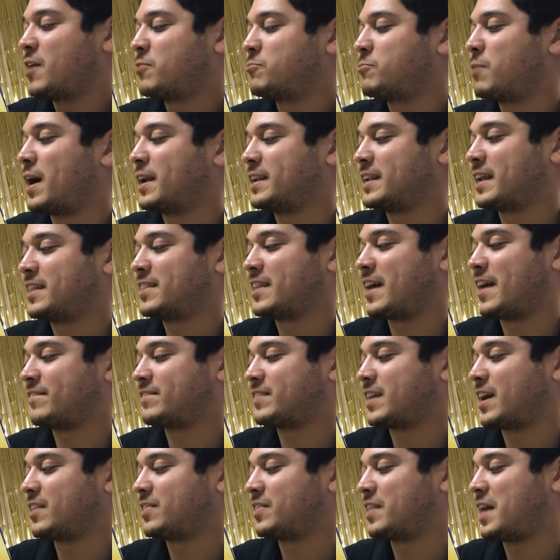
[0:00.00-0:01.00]
Rondé
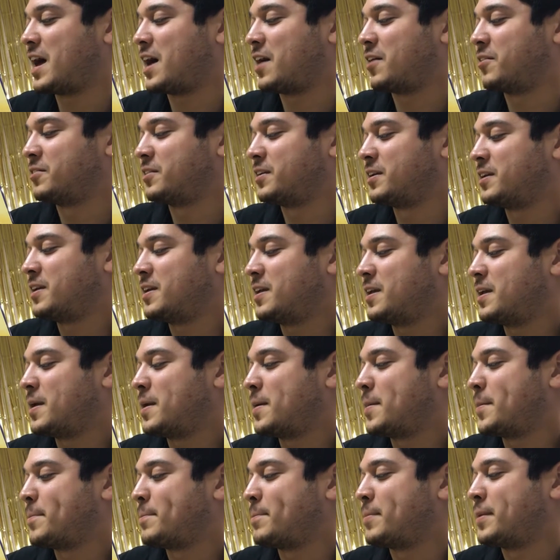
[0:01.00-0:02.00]
laughed out loud.
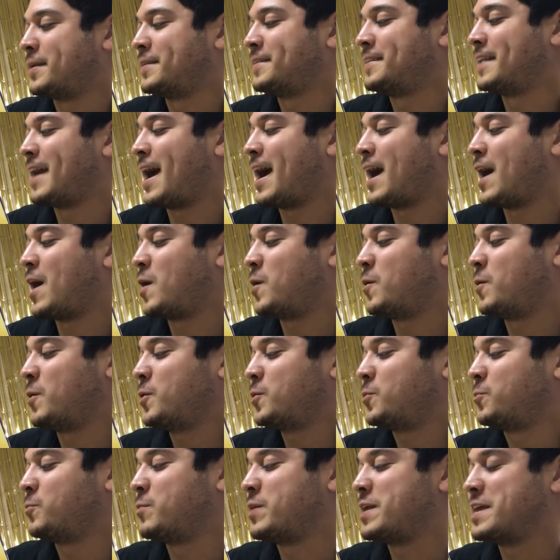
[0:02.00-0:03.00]
"But now
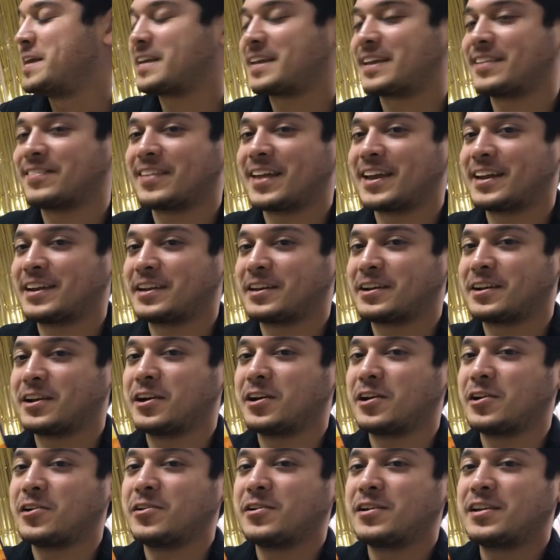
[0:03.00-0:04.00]
we can let it
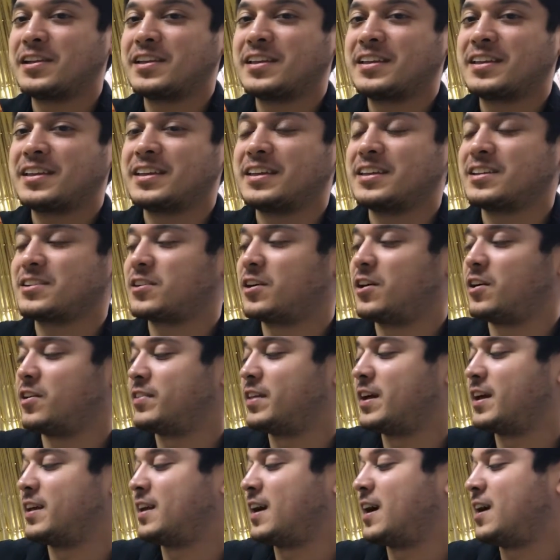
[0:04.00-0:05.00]
go," he called
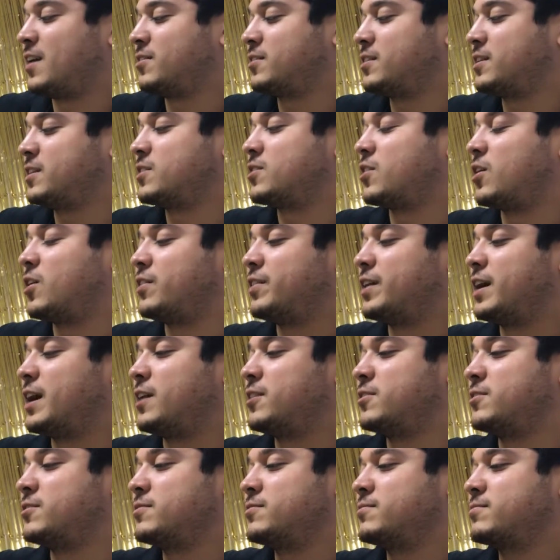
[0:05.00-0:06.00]

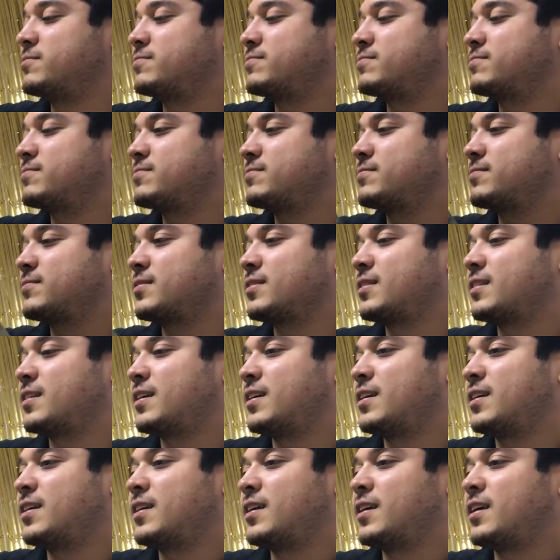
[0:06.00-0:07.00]
out.
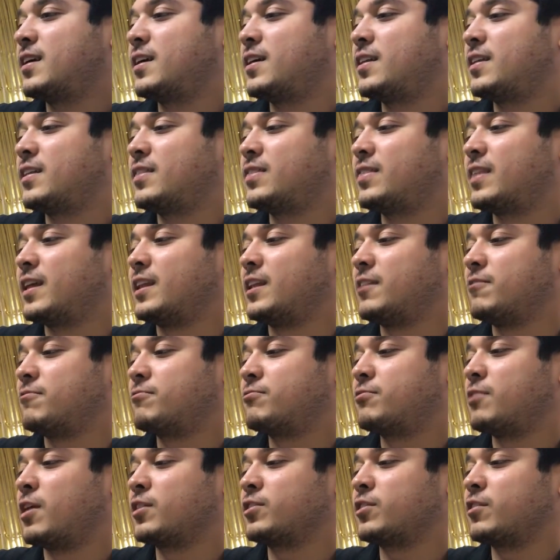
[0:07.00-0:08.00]
Then he
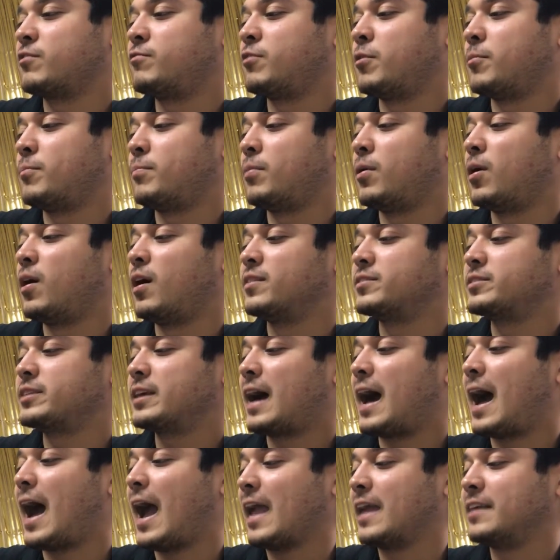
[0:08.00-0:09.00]
flung the football as
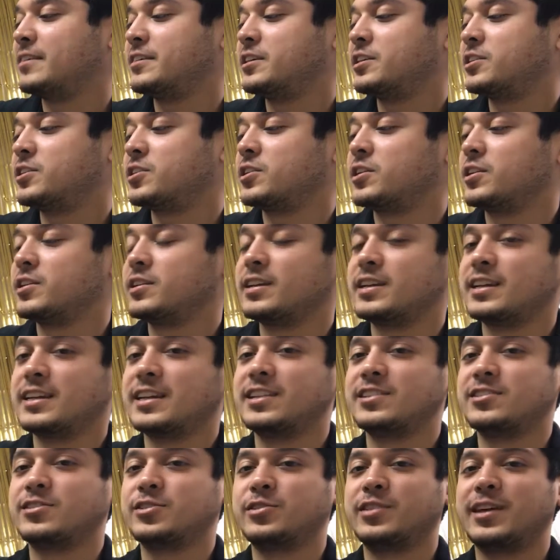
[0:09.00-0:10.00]
high as he could
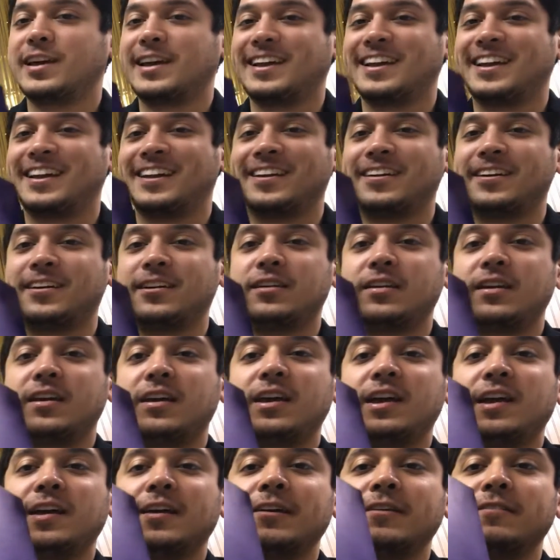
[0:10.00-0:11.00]
into the air.
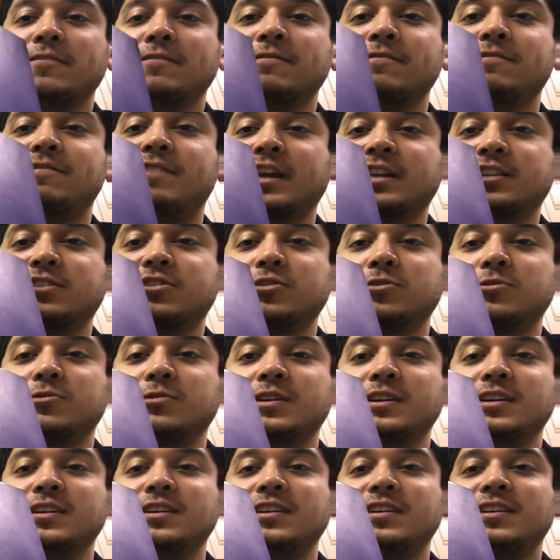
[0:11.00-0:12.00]

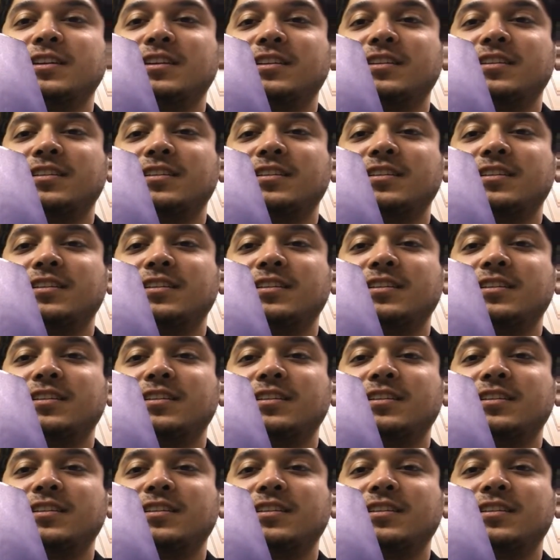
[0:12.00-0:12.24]
Victory.